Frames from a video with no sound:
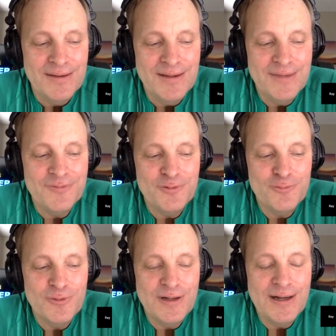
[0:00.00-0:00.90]
If
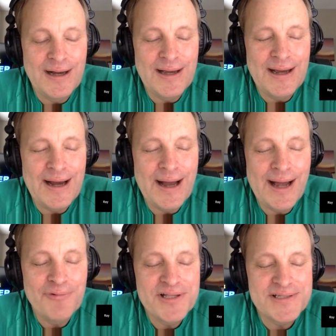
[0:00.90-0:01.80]
you, I
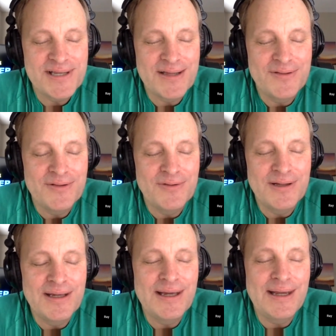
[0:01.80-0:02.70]
would say that,
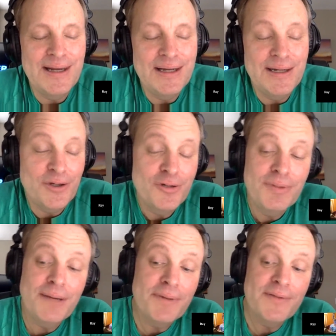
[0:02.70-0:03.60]
and it could
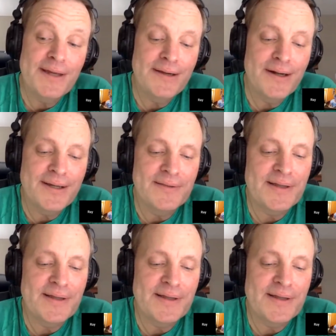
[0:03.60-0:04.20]
not be the Anunnaki.